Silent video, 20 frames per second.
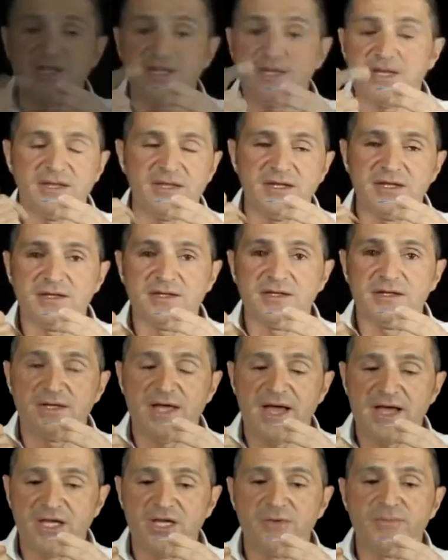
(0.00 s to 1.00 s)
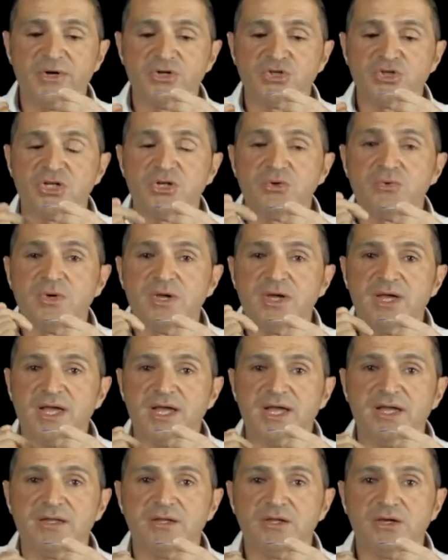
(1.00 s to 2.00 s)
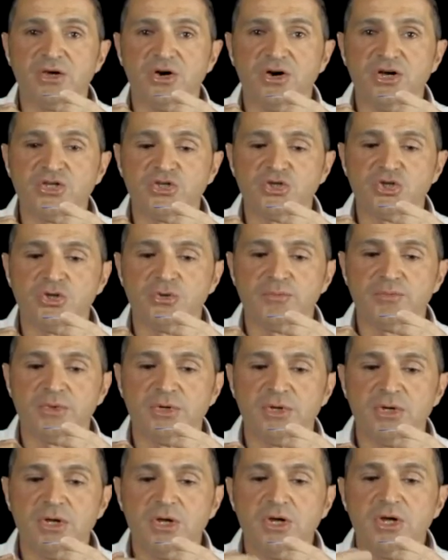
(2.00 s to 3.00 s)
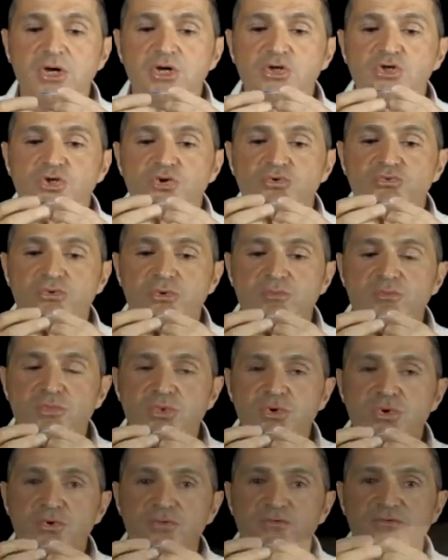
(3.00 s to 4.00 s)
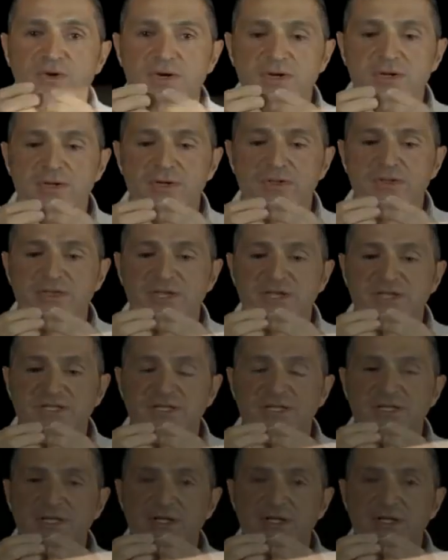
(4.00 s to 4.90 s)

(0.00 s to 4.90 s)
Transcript: the acupuncture needle in the guide tube. To remove this